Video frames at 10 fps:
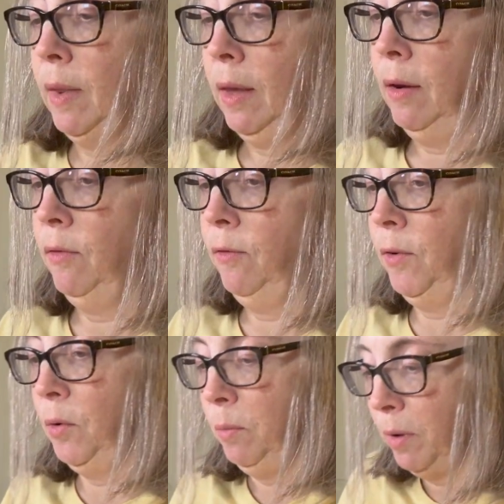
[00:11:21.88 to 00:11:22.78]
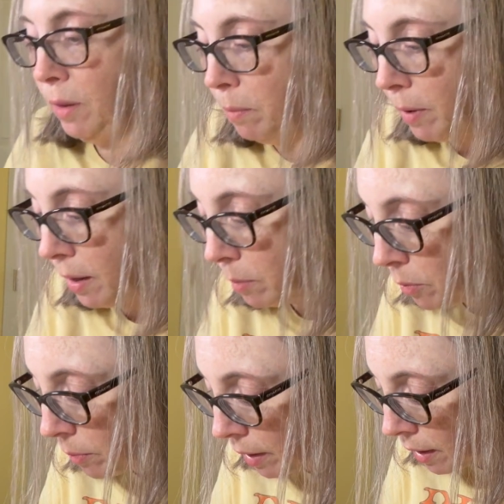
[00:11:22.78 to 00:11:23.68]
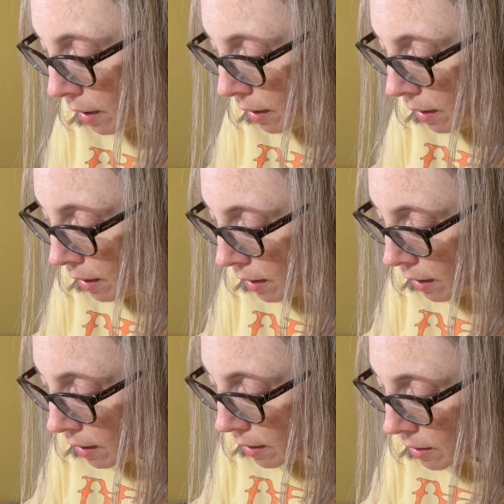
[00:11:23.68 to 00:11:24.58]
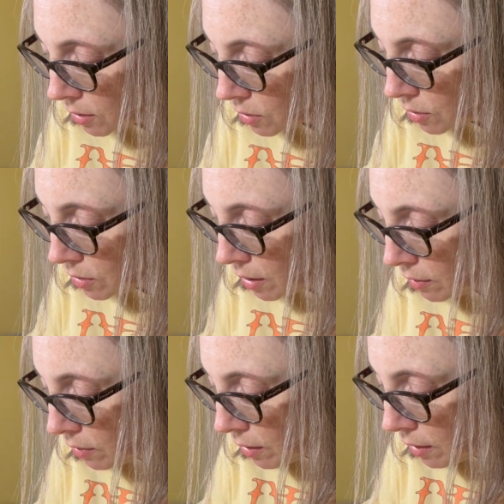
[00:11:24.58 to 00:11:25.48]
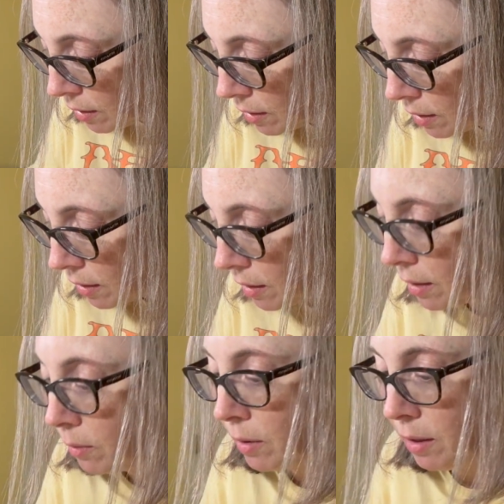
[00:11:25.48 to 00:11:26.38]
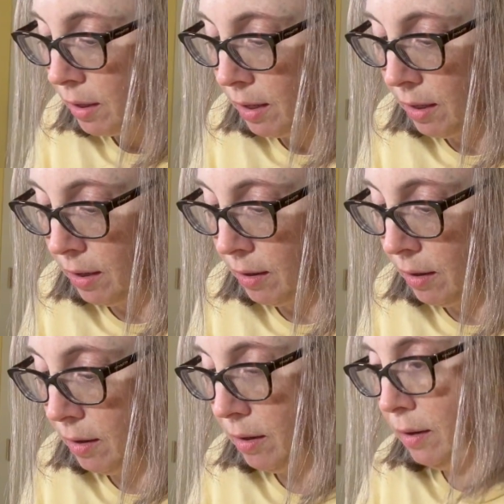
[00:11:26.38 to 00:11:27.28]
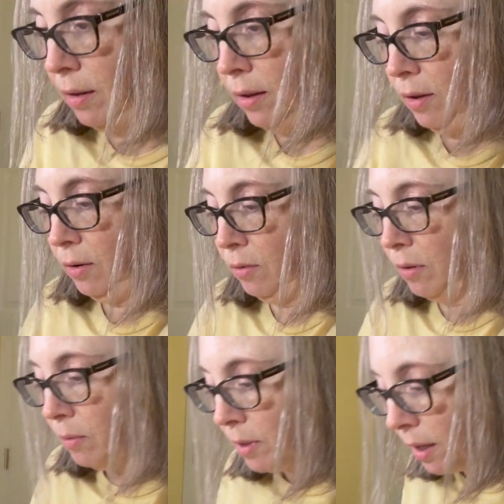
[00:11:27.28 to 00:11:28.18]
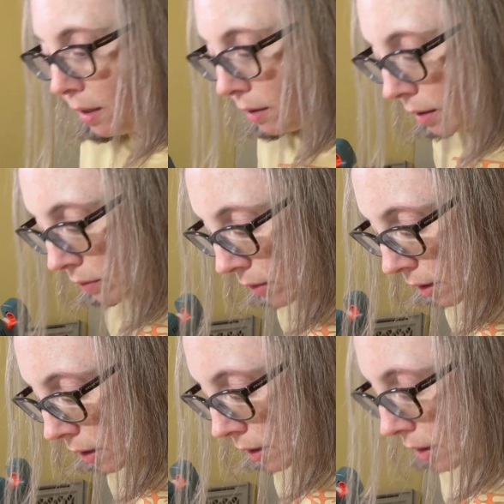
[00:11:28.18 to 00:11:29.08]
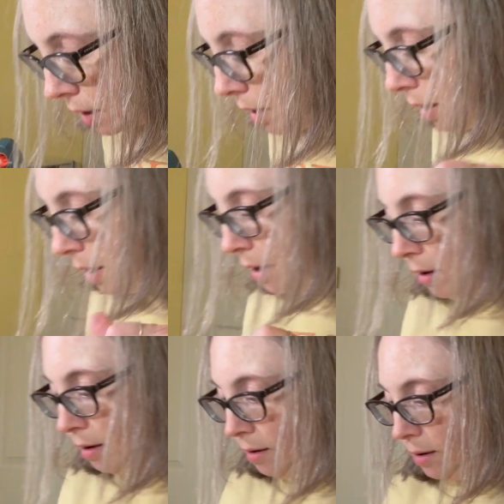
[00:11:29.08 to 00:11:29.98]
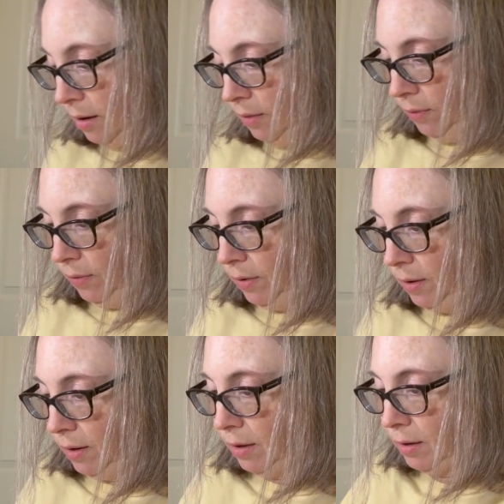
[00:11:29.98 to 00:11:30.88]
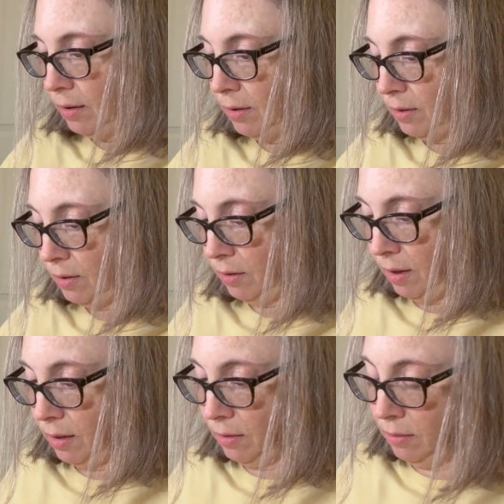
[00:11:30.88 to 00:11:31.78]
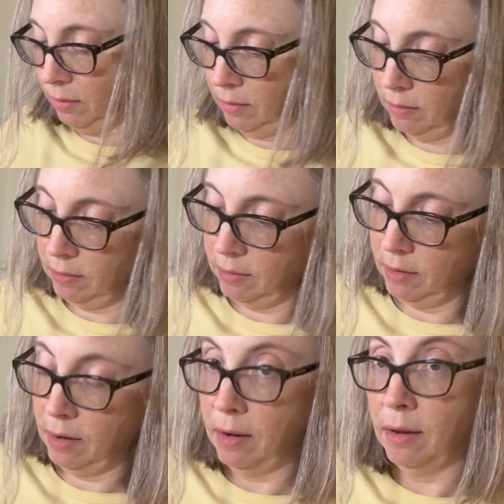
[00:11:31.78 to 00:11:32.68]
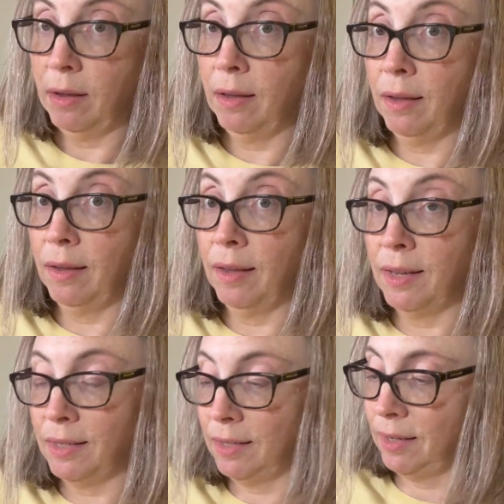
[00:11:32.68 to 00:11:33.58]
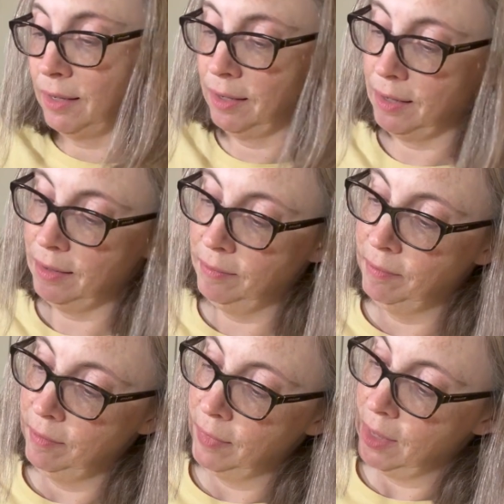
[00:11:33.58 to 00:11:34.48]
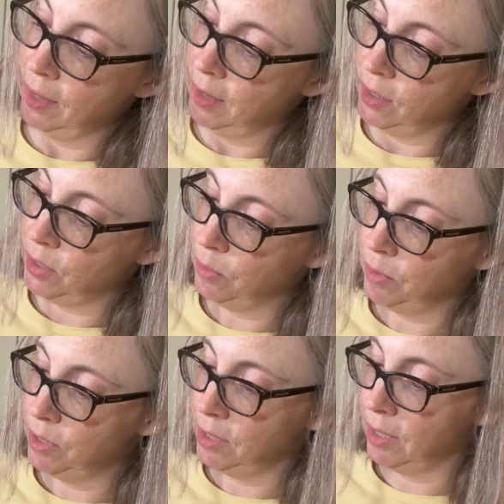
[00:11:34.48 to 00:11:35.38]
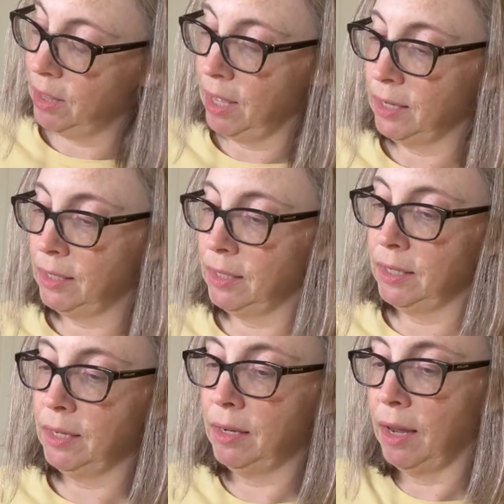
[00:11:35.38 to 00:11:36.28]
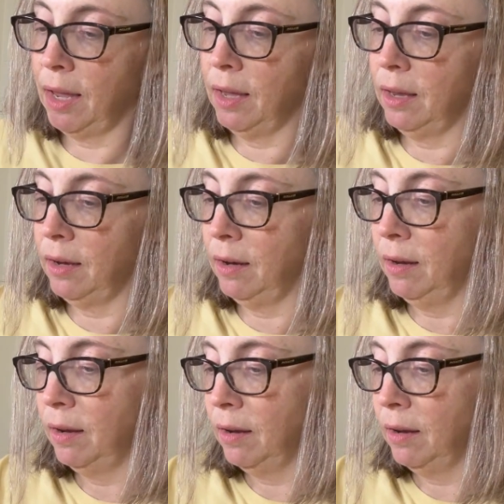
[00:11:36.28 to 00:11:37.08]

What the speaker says: had foam on the bottom of my screwdriver. I wanted to get the glue that was hanging off there off. So now it's stuck. So we'll just let that sit and